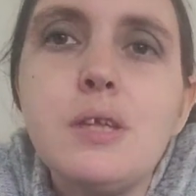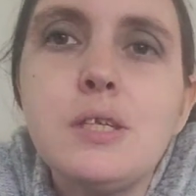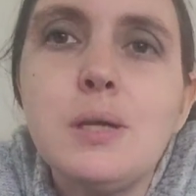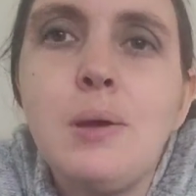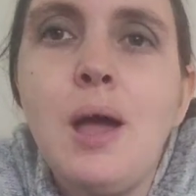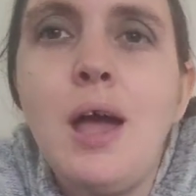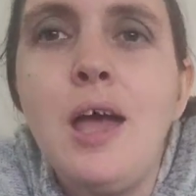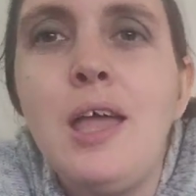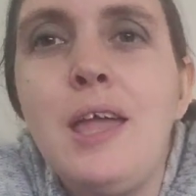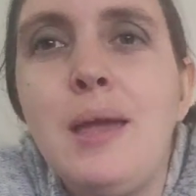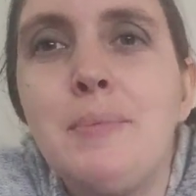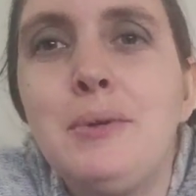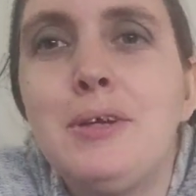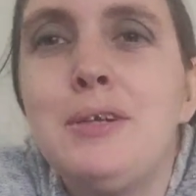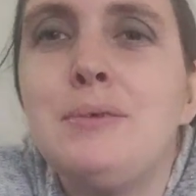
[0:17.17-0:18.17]
So I
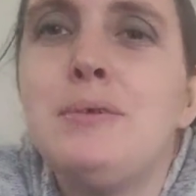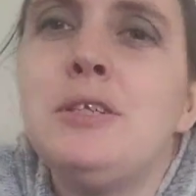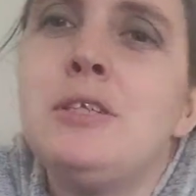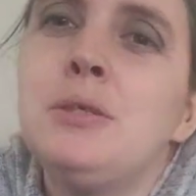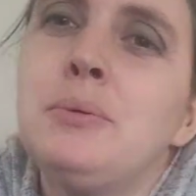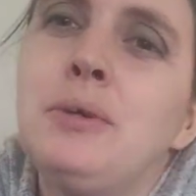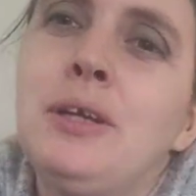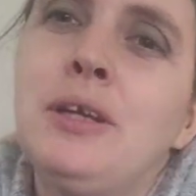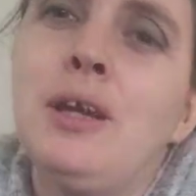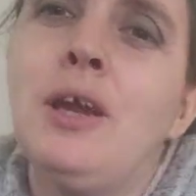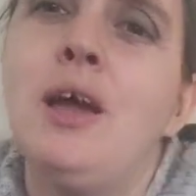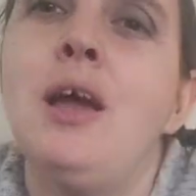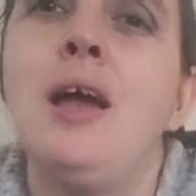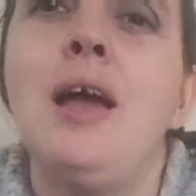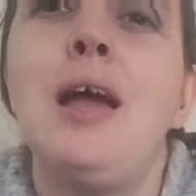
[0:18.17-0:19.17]
am going to be doing
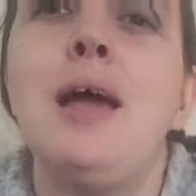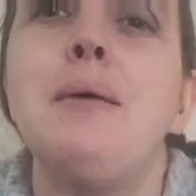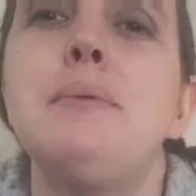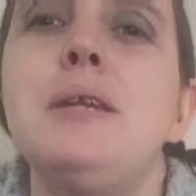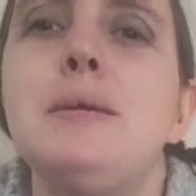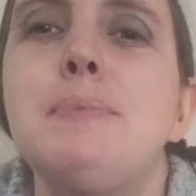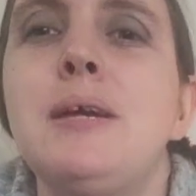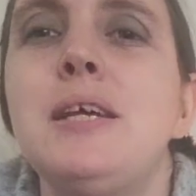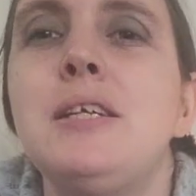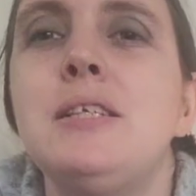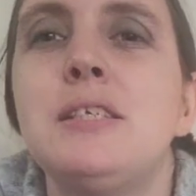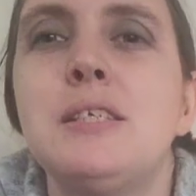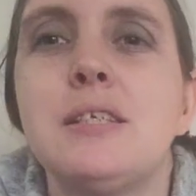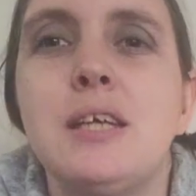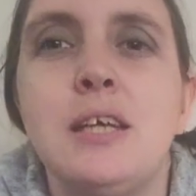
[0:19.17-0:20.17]
how many
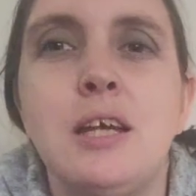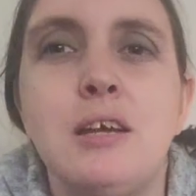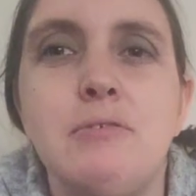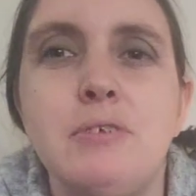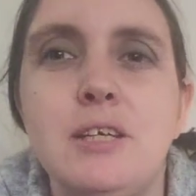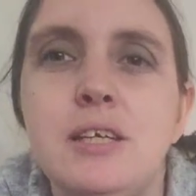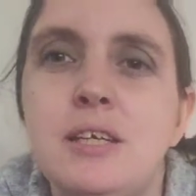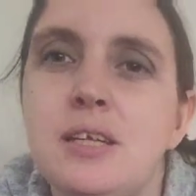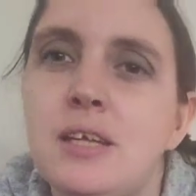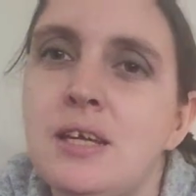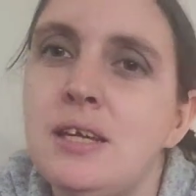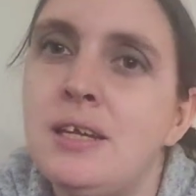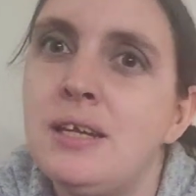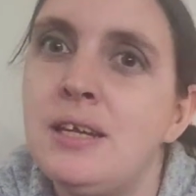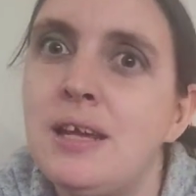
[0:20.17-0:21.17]
pages can I read
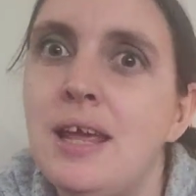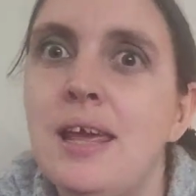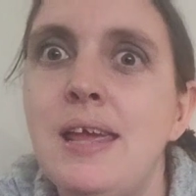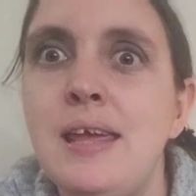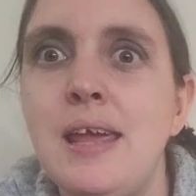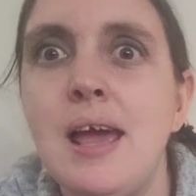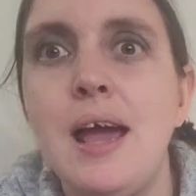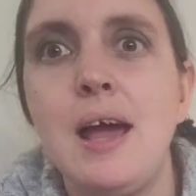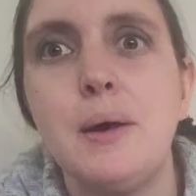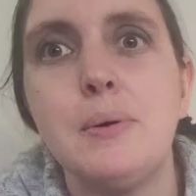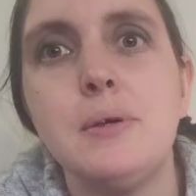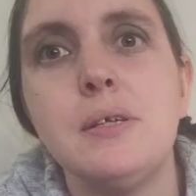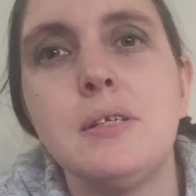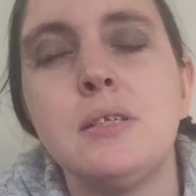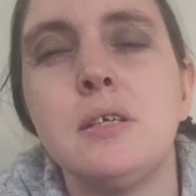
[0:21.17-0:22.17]
in 8
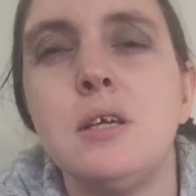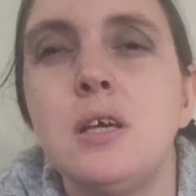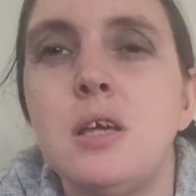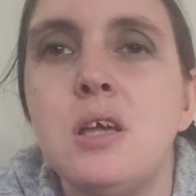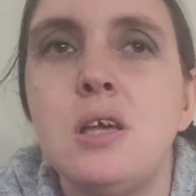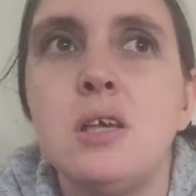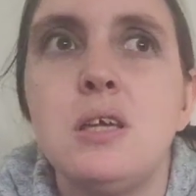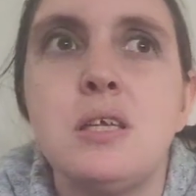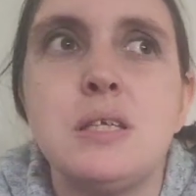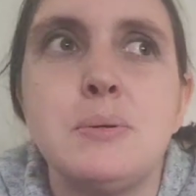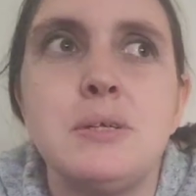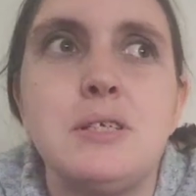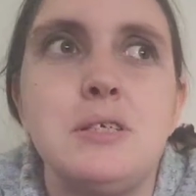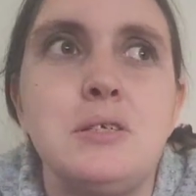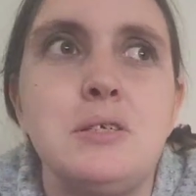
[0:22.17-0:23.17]
hours. So
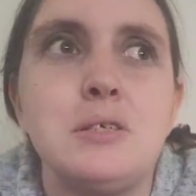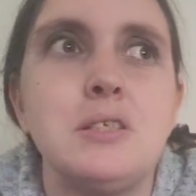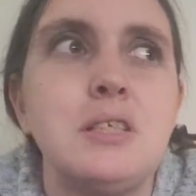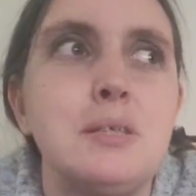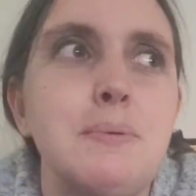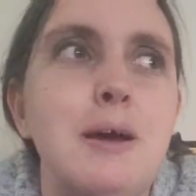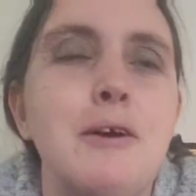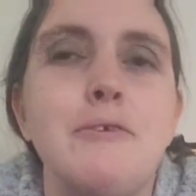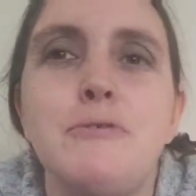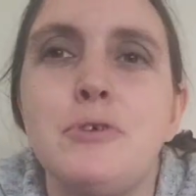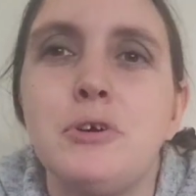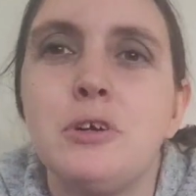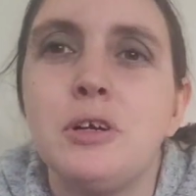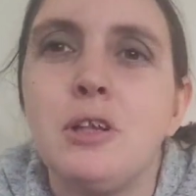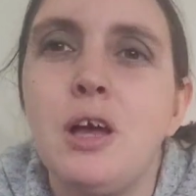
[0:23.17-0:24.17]
it's just about
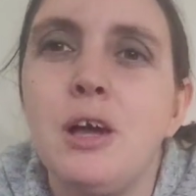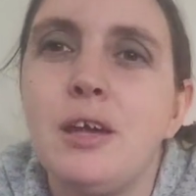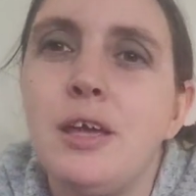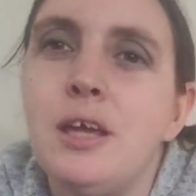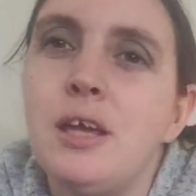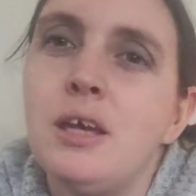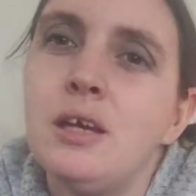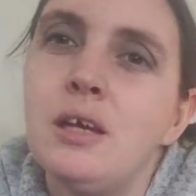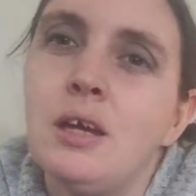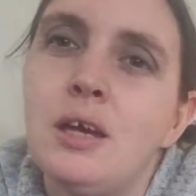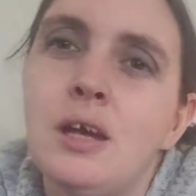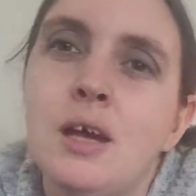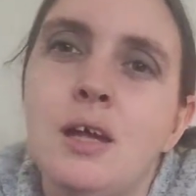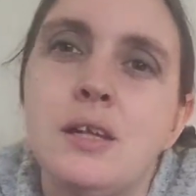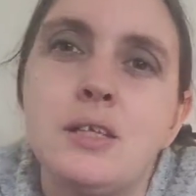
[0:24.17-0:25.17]
4 o'clock here,
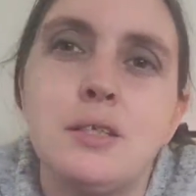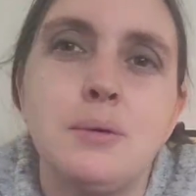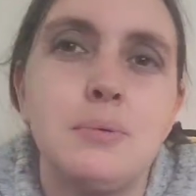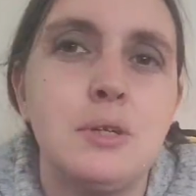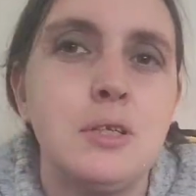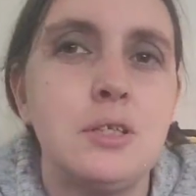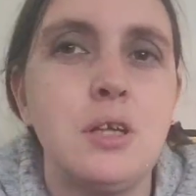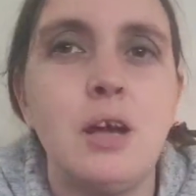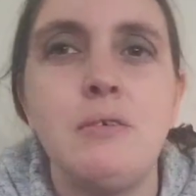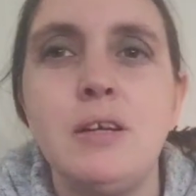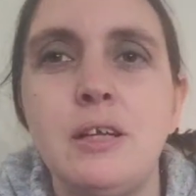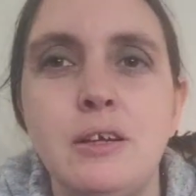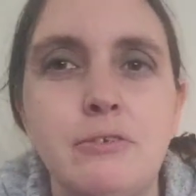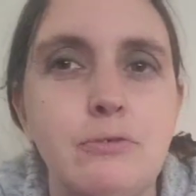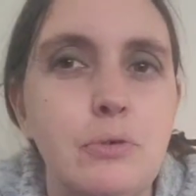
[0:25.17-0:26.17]
and so I'm going to start
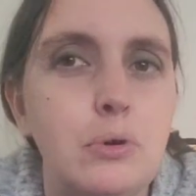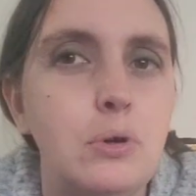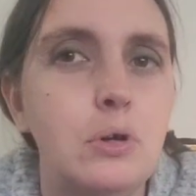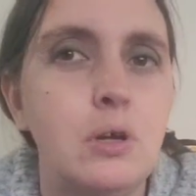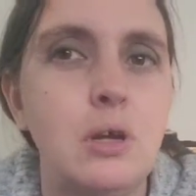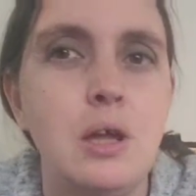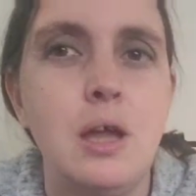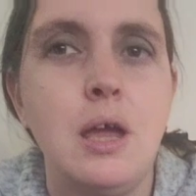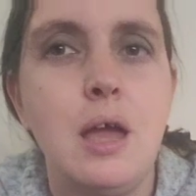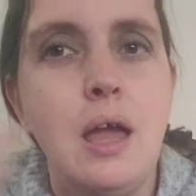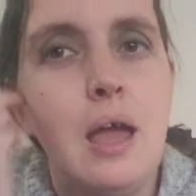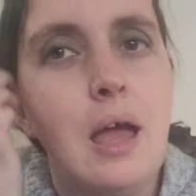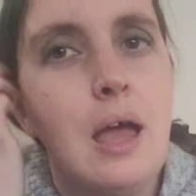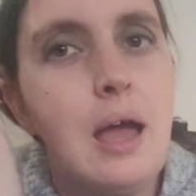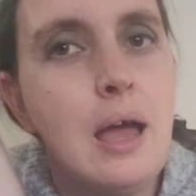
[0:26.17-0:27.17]
reading at 4
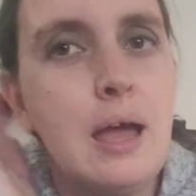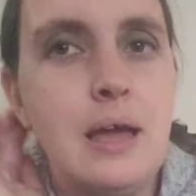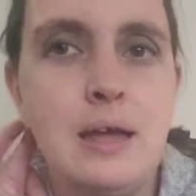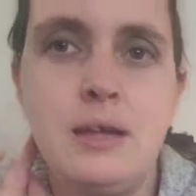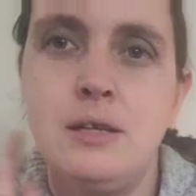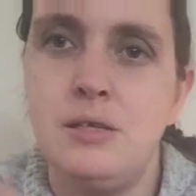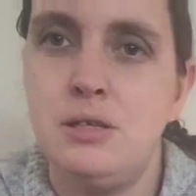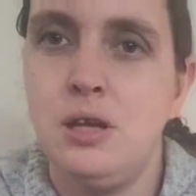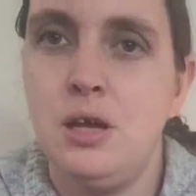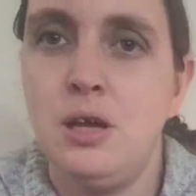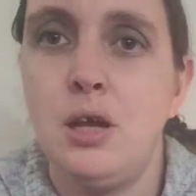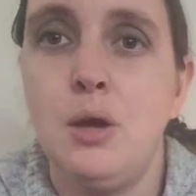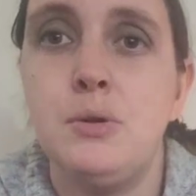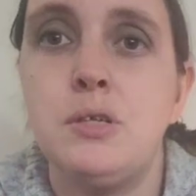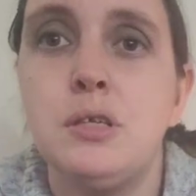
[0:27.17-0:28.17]
and
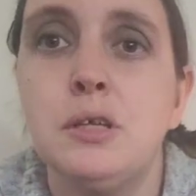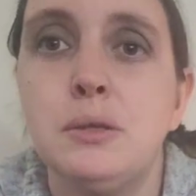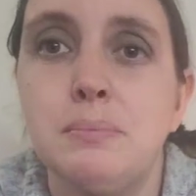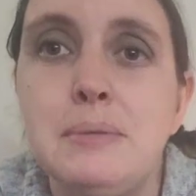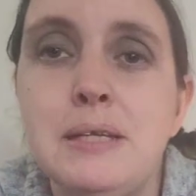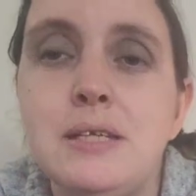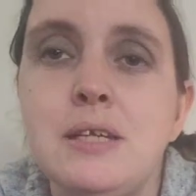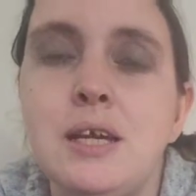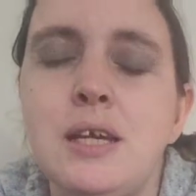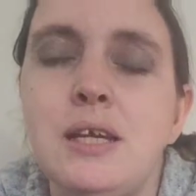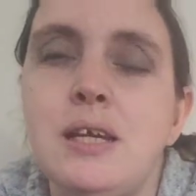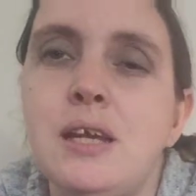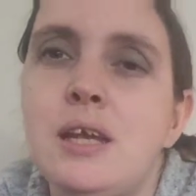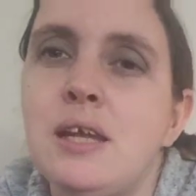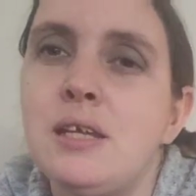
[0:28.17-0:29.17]
go till
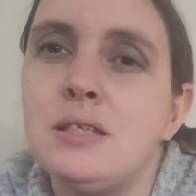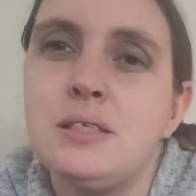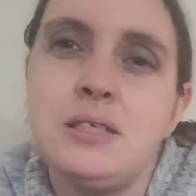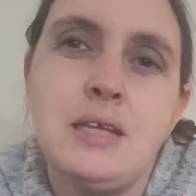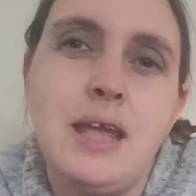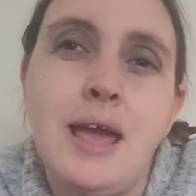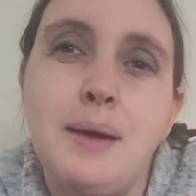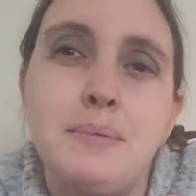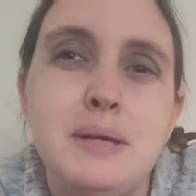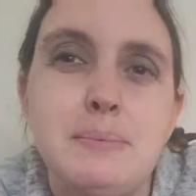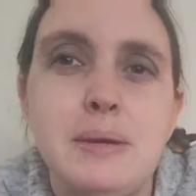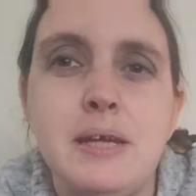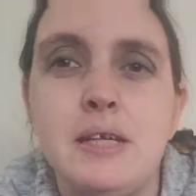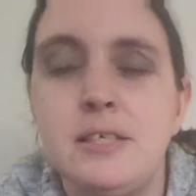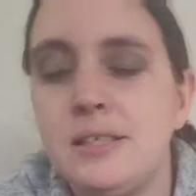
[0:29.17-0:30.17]
midnight and see how many
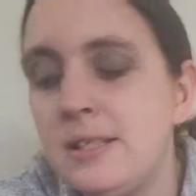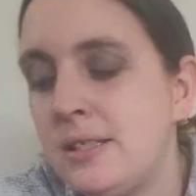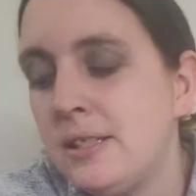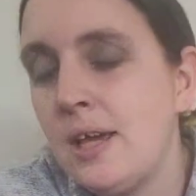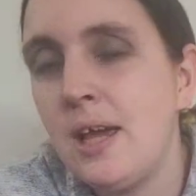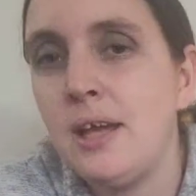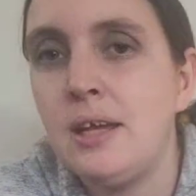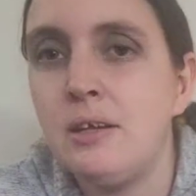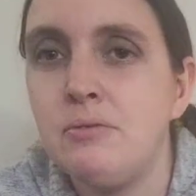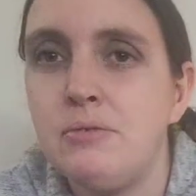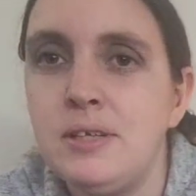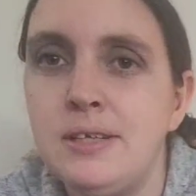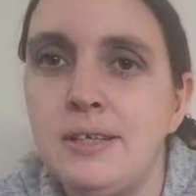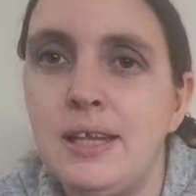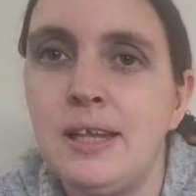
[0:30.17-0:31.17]
pages I can
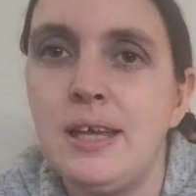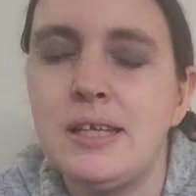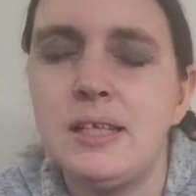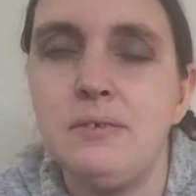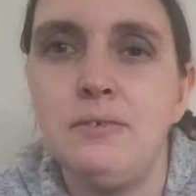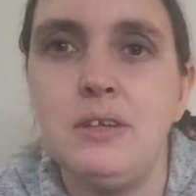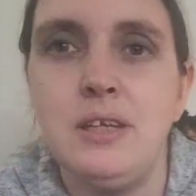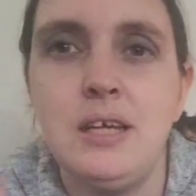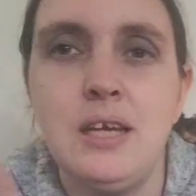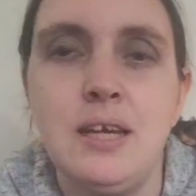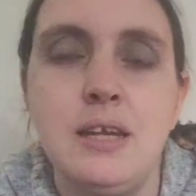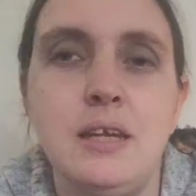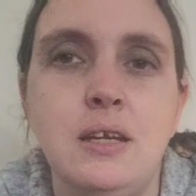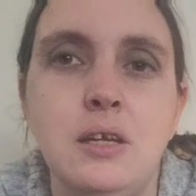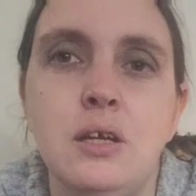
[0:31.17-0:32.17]
read collectively
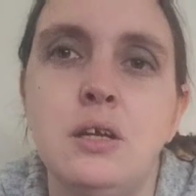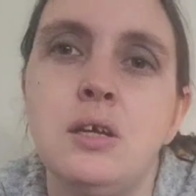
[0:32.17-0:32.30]
in